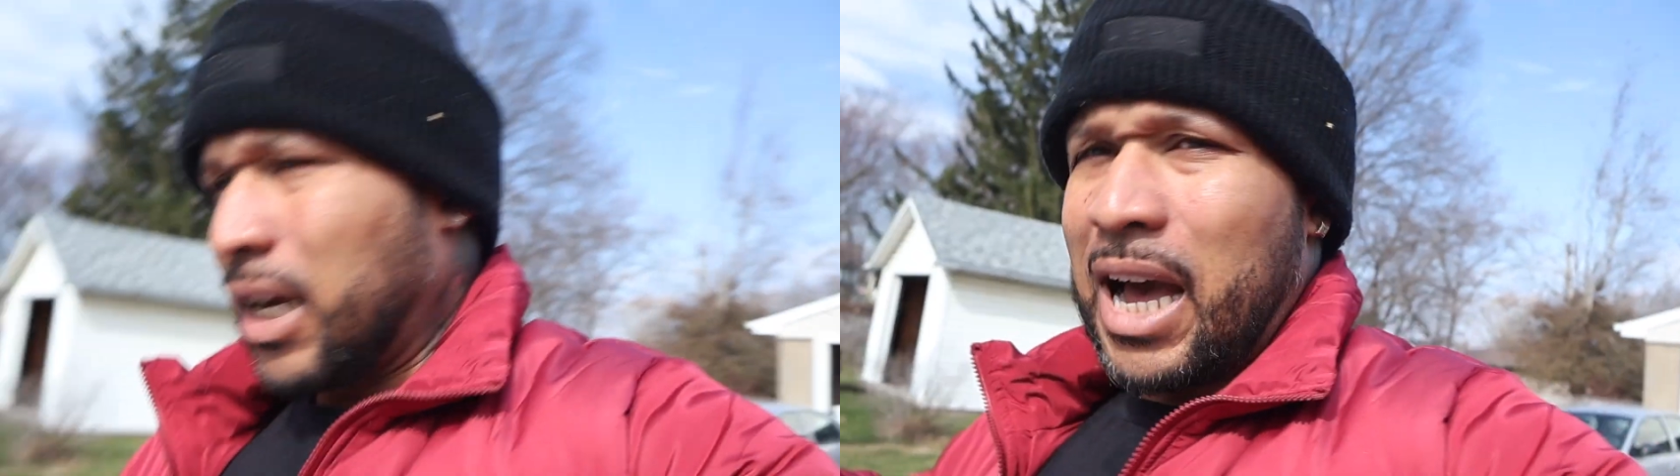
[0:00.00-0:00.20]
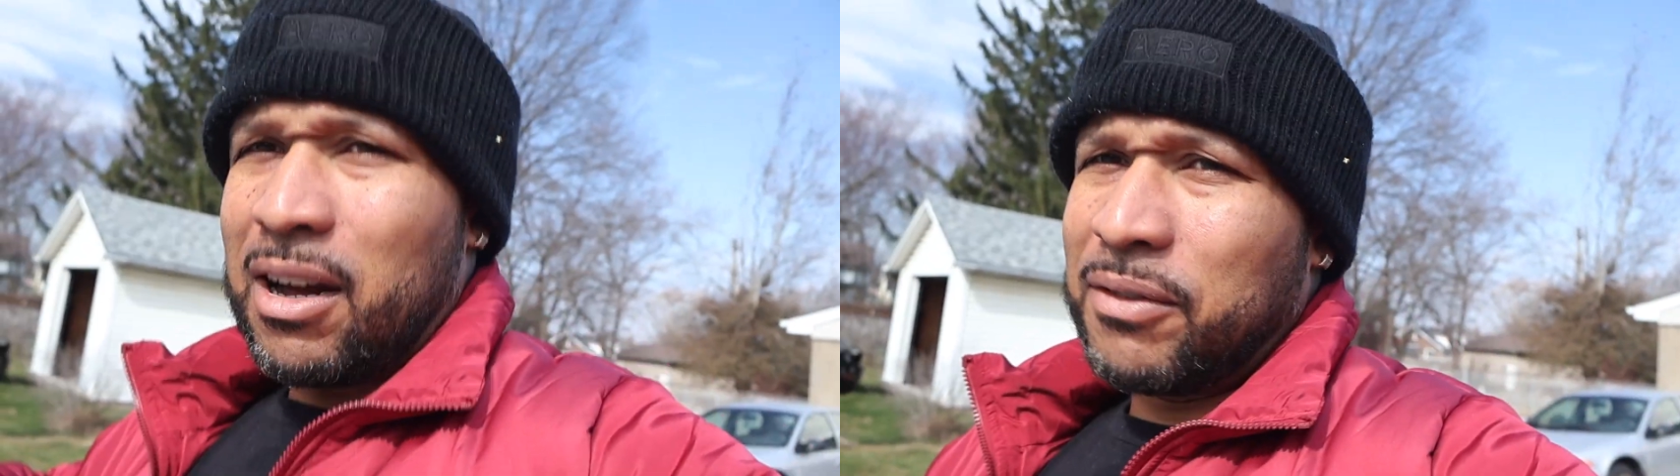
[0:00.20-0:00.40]

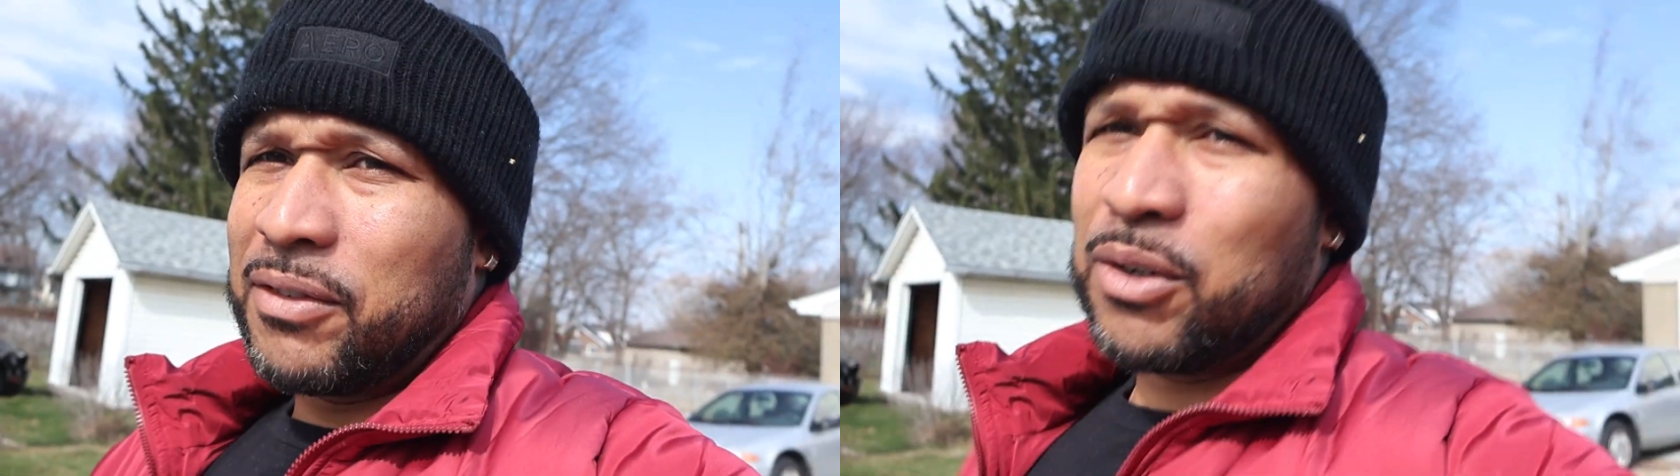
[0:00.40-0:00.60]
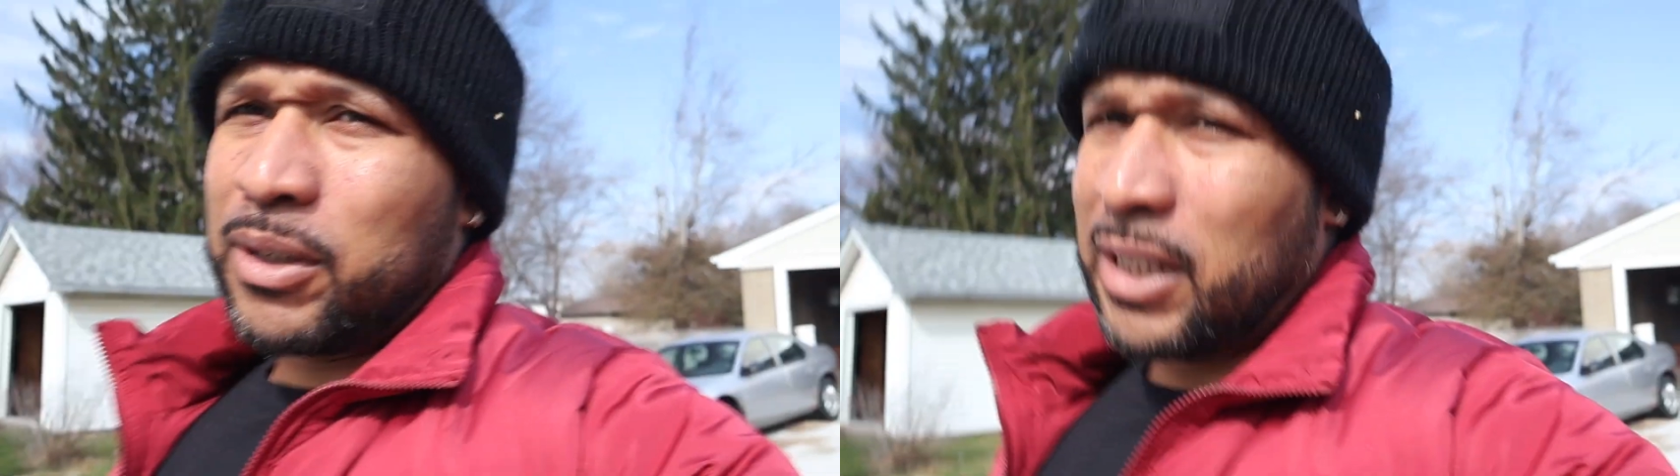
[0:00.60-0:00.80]
I don't
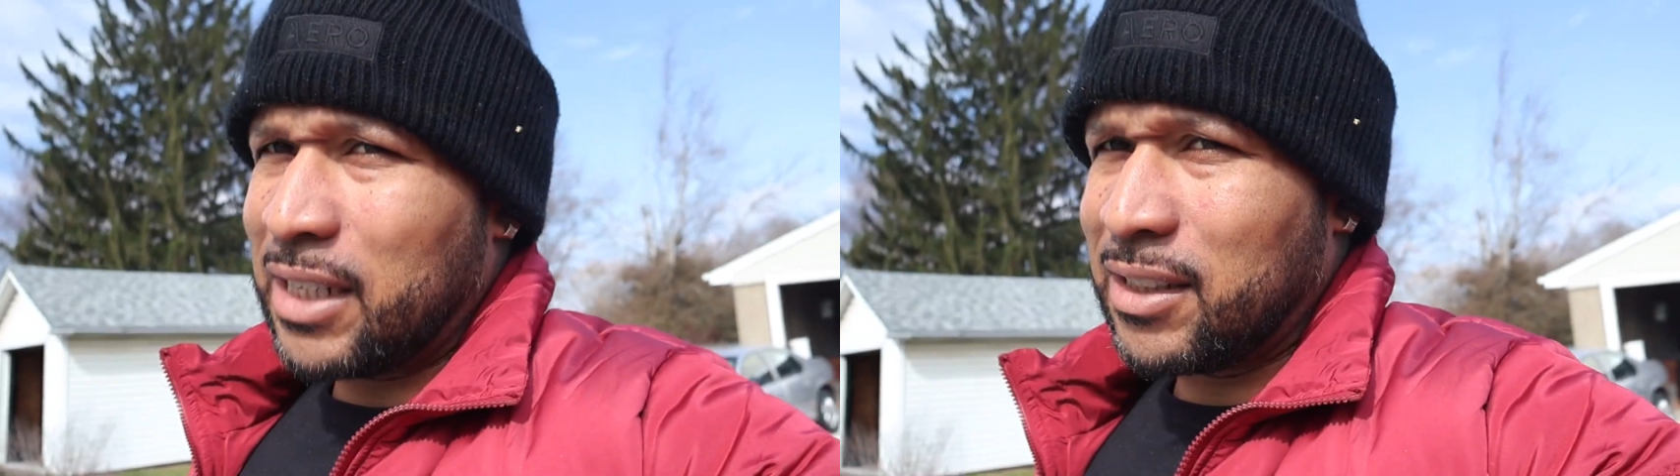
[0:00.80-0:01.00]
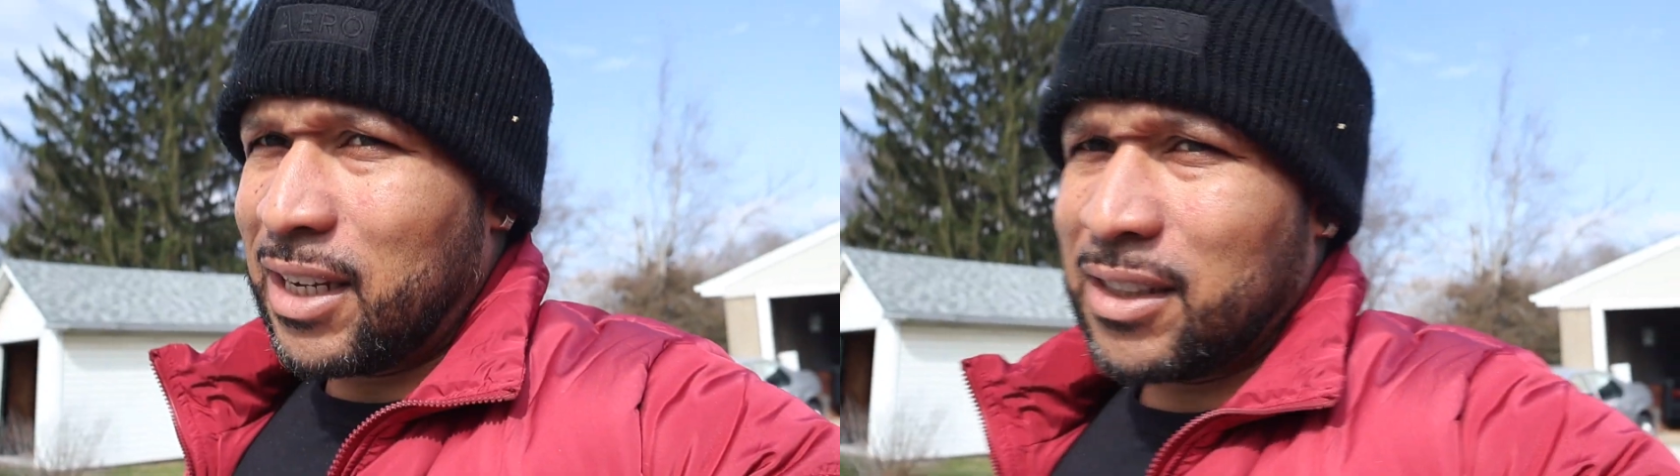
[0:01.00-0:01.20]
even know what
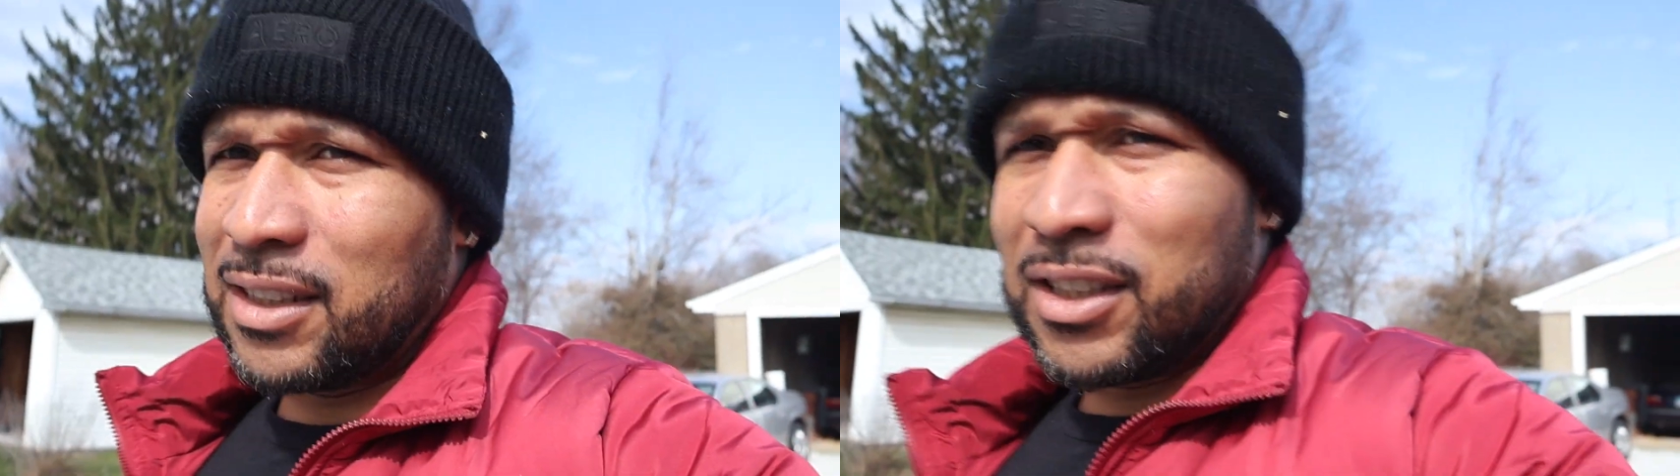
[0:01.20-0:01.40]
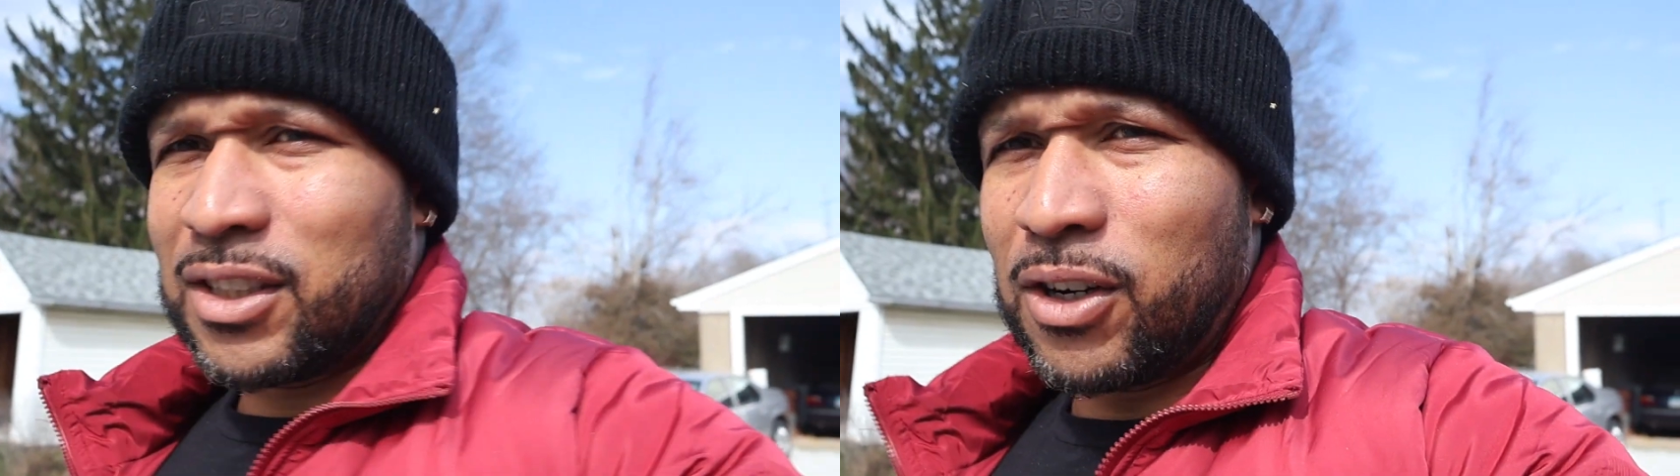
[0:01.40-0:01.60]
that
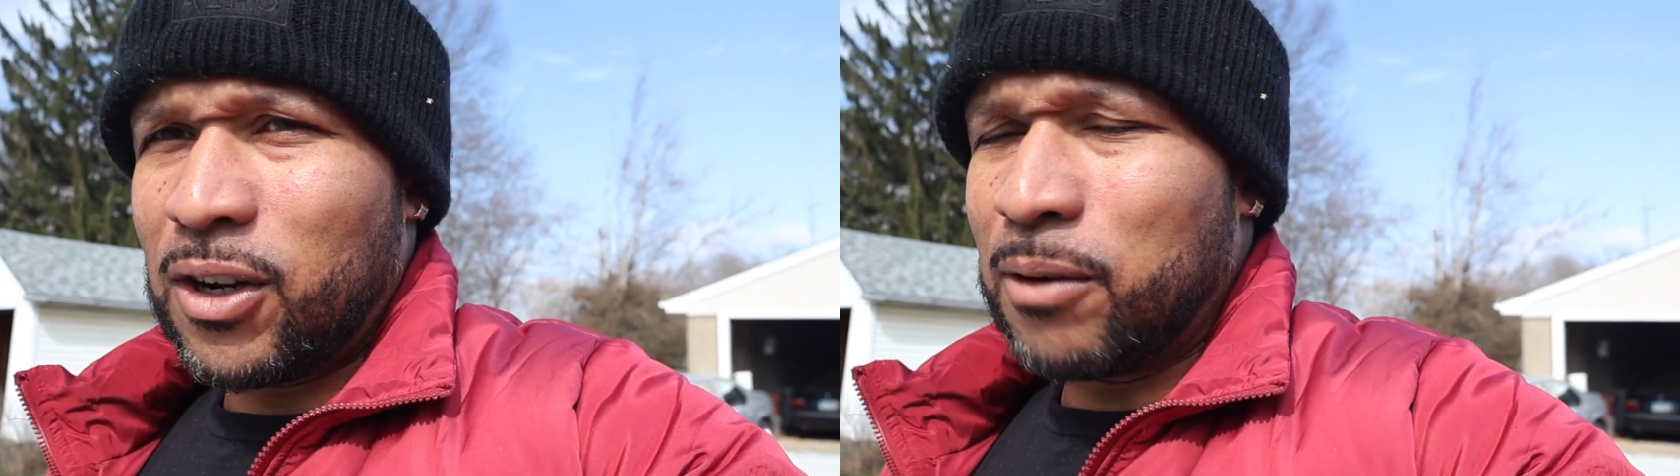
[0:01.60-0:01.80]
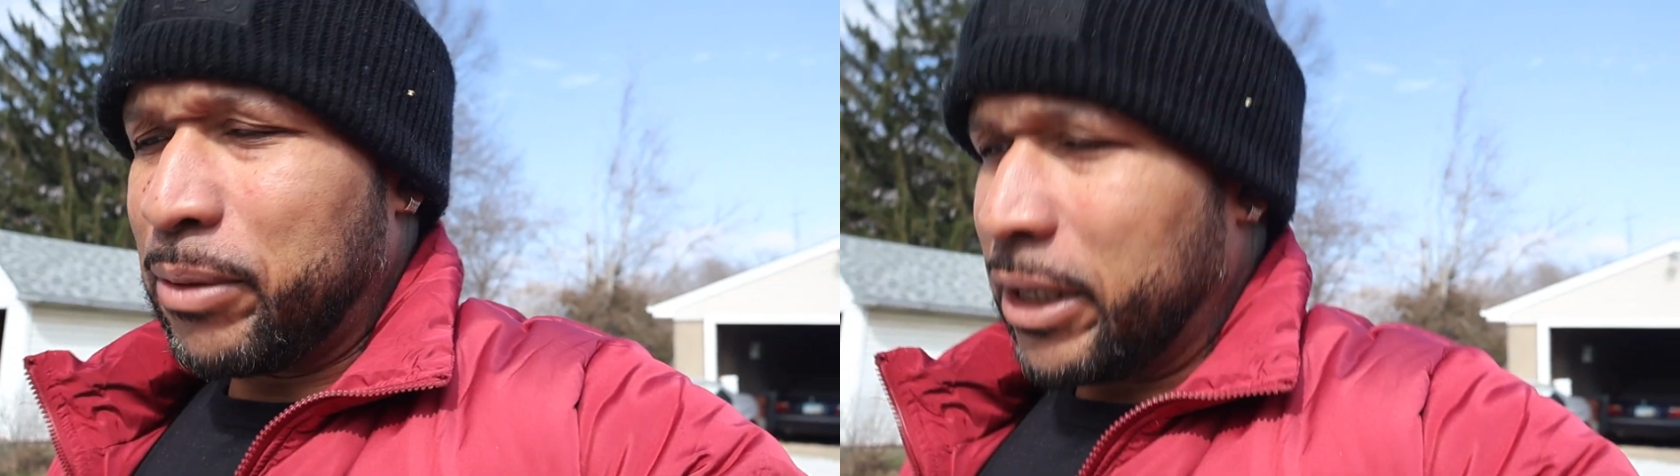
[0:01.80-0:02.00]
section is
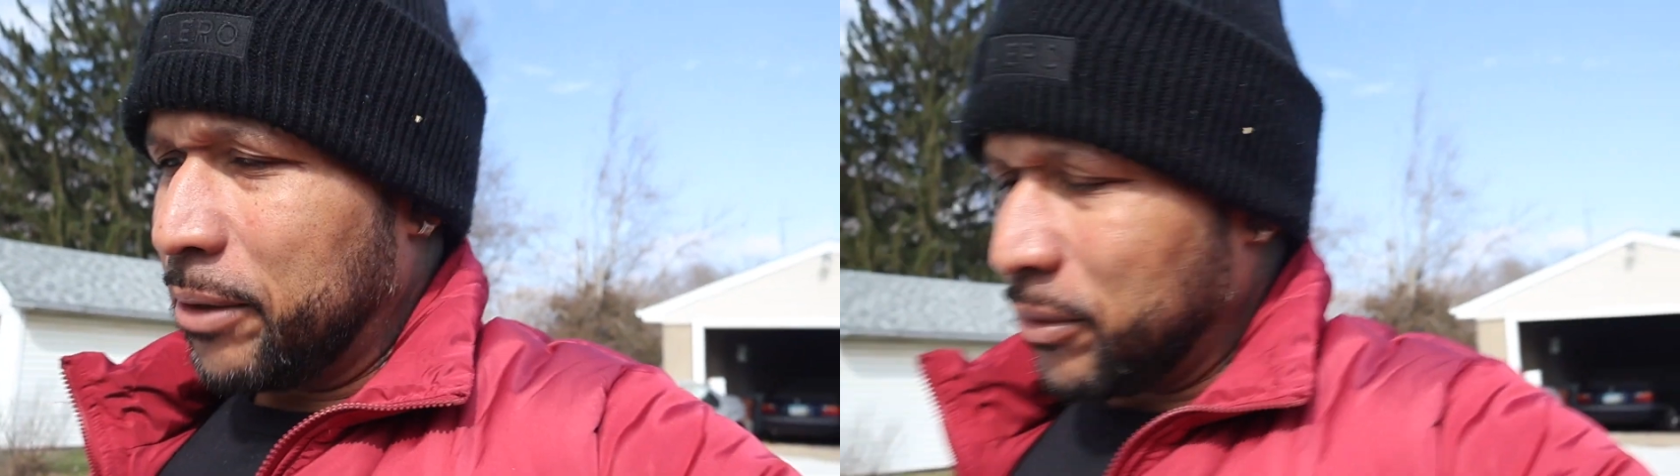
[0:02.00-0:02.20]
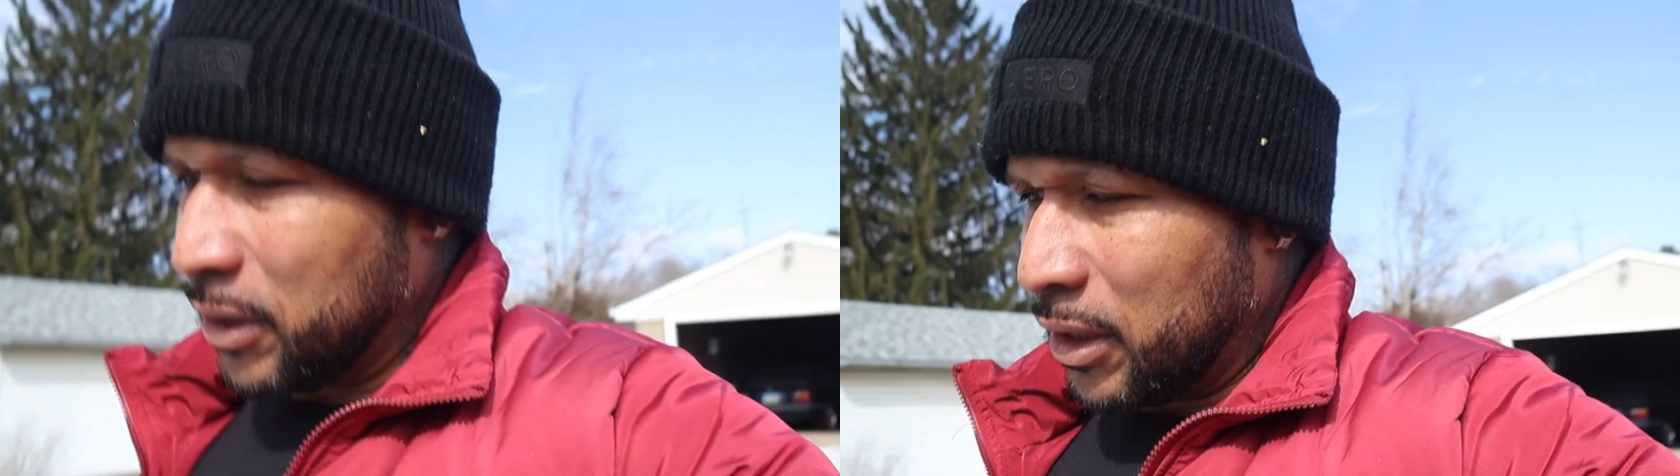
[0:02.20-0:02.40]
called, but